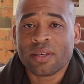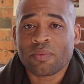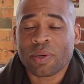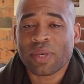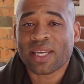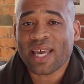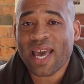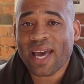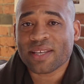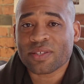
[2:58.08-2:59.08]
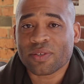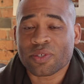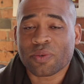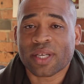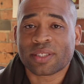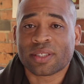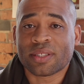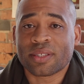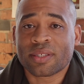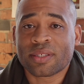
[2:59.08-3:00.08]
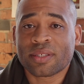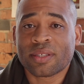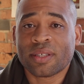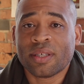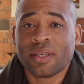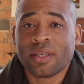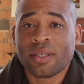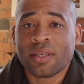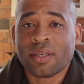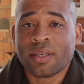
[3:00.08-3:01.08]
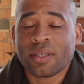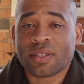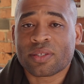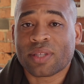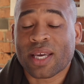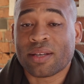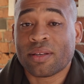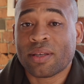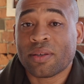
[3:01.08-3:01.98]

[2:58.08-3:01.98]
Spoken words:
where we can ask those questions. And so that